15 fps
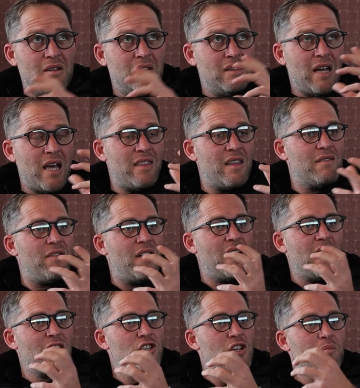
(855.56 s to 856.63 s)
nothing
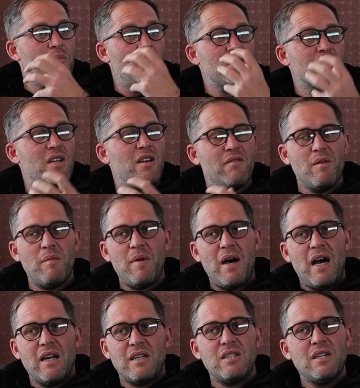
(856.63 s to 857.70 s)
financially positive
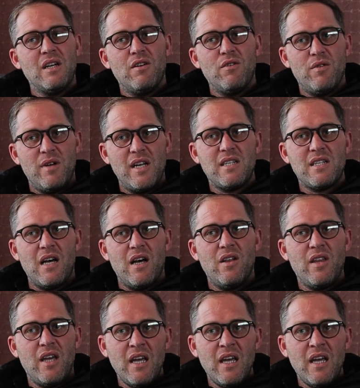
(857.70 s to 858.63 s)
about retail.